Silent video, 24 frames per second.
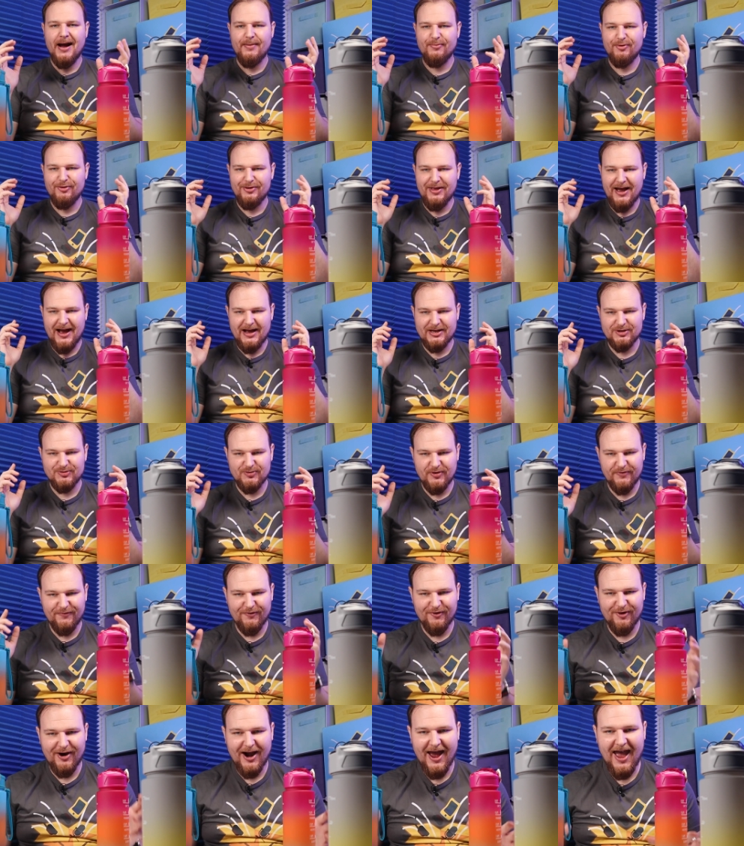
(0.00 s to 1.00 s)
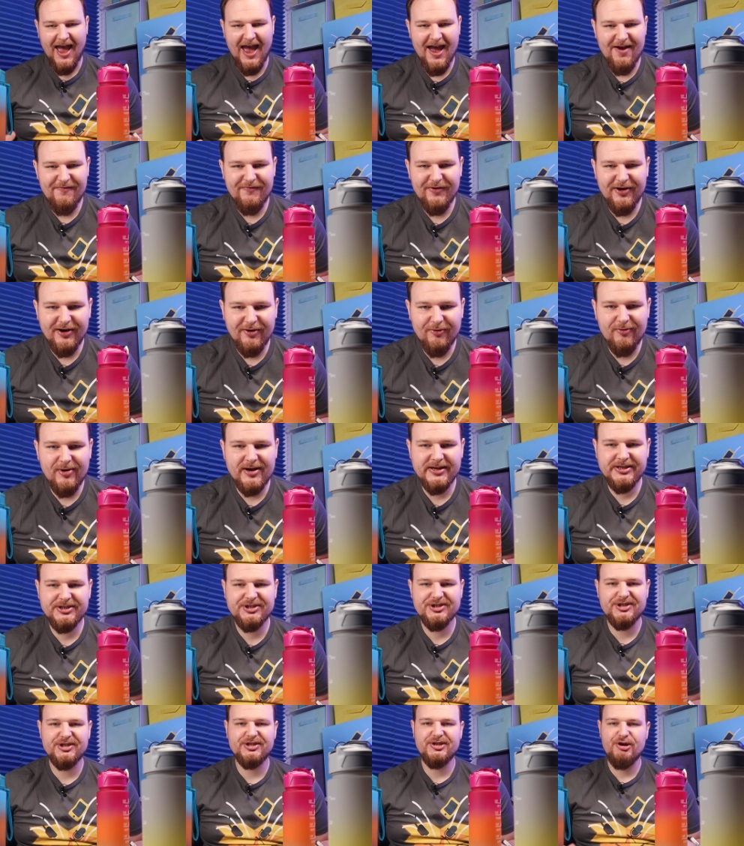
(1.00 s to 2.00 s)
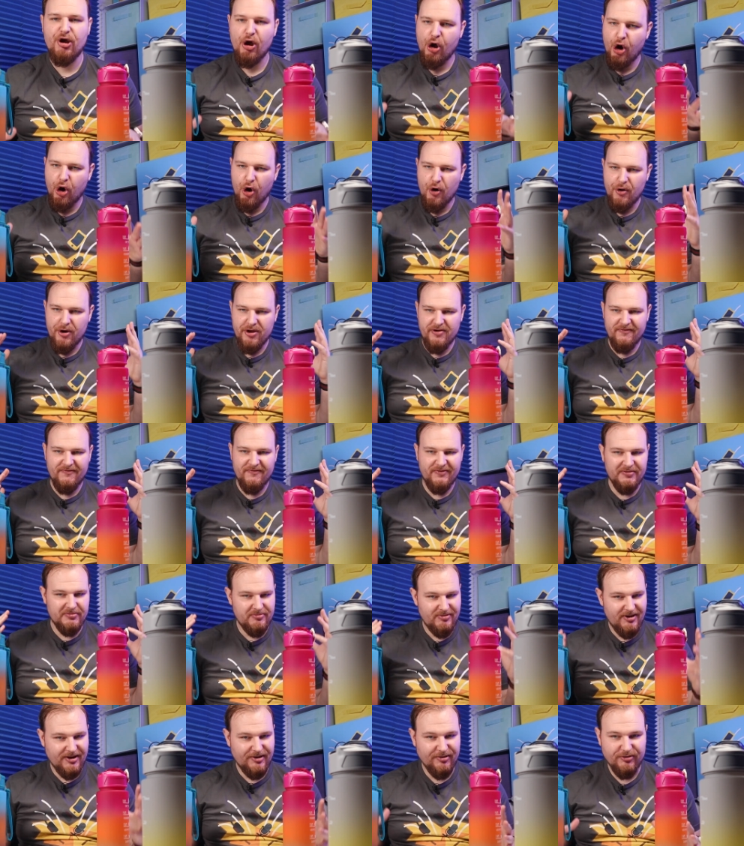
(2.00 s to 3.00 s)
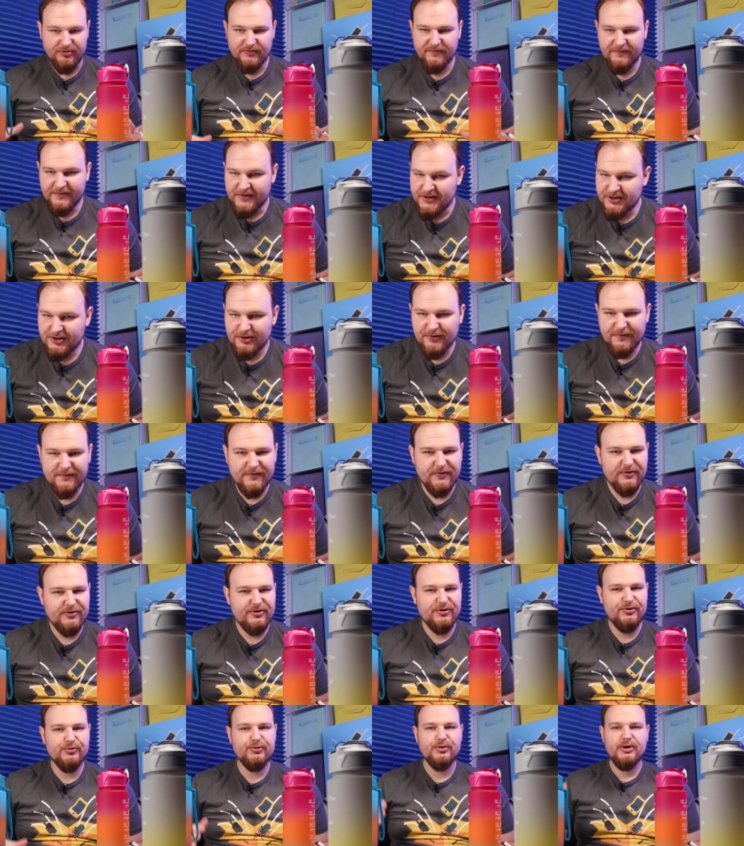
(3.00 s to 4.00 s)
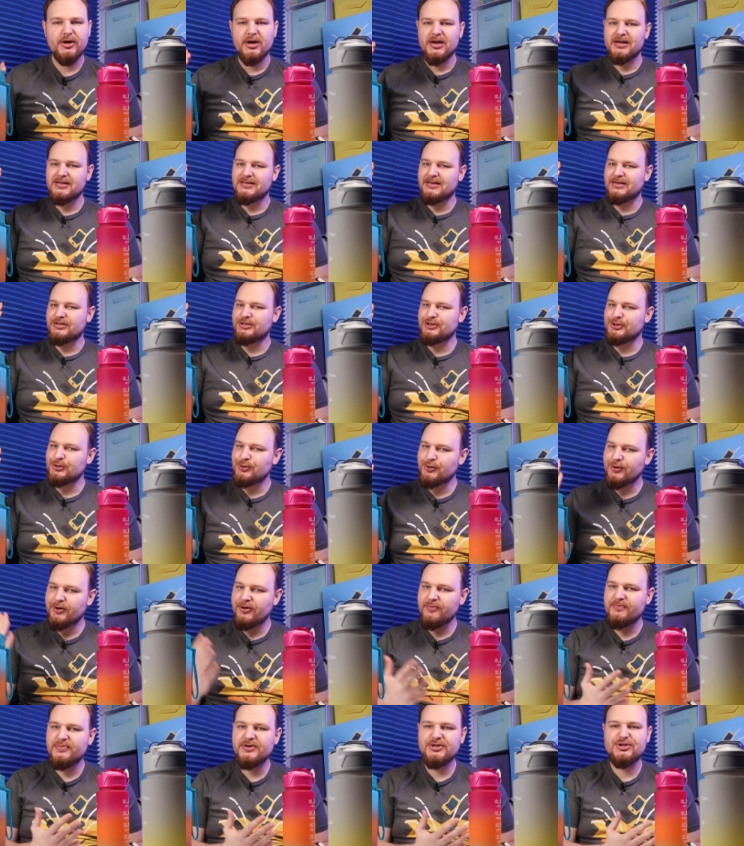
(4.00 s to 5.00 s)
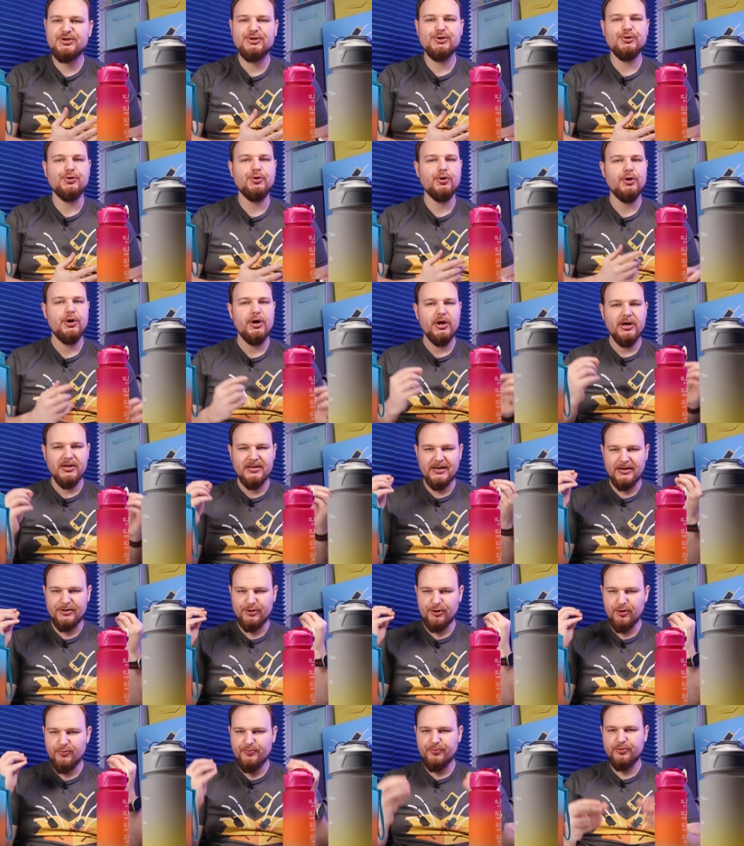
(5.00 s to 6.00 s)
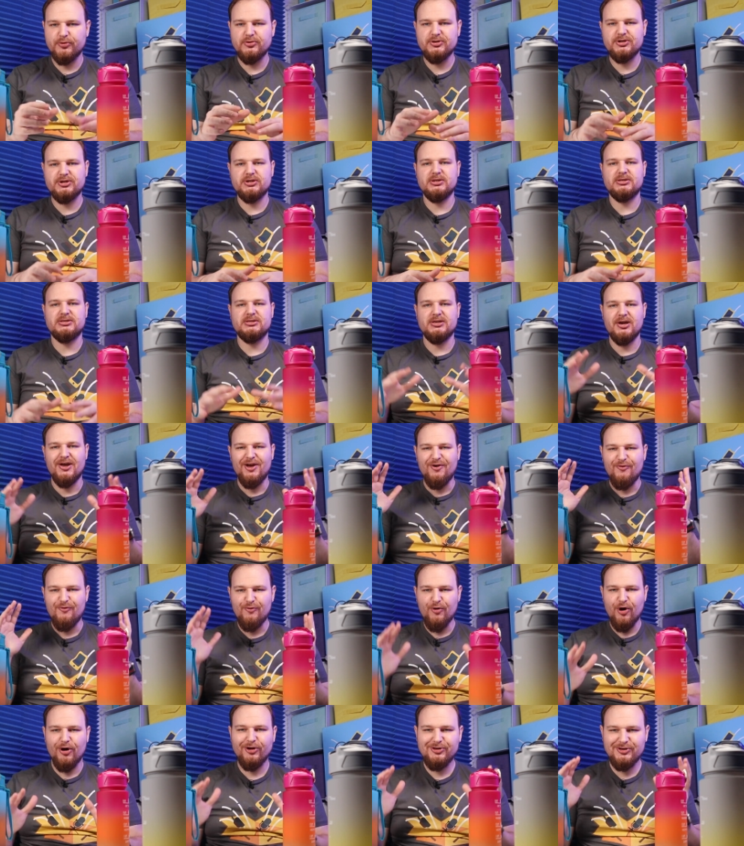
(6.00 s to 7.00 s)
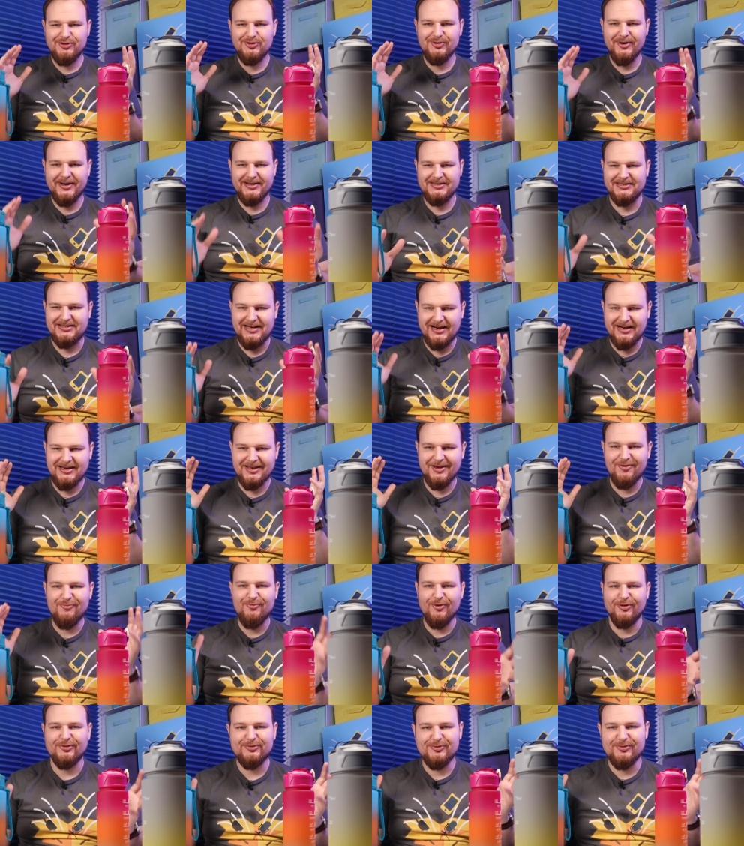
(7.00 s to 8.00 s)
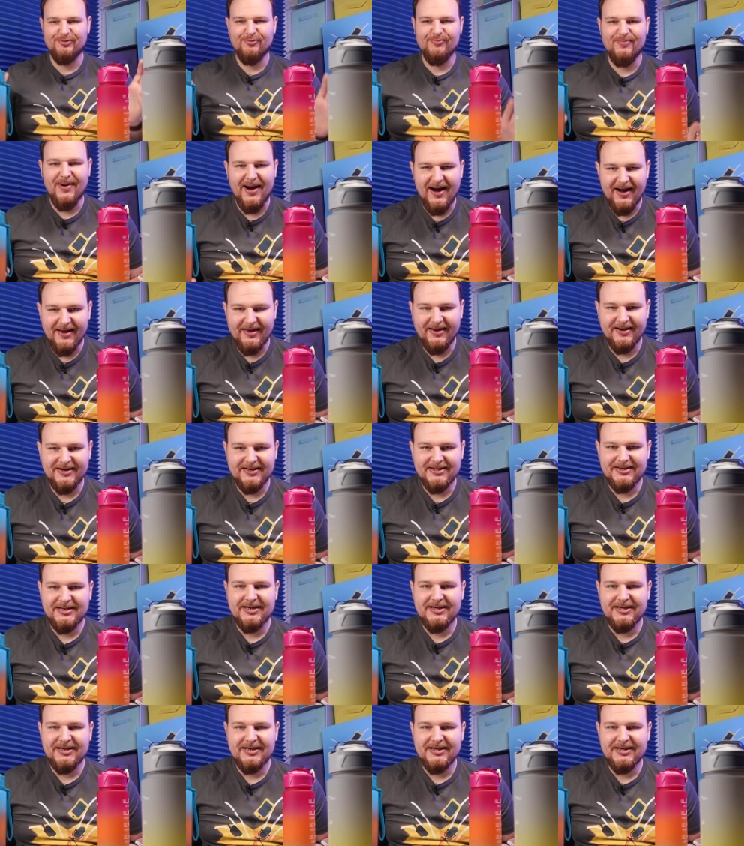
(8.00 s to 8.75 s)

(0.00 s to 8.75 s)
I'm gonna answer for every question, or even record video for you, that you will be sure that you purchase what you exactly want to buy.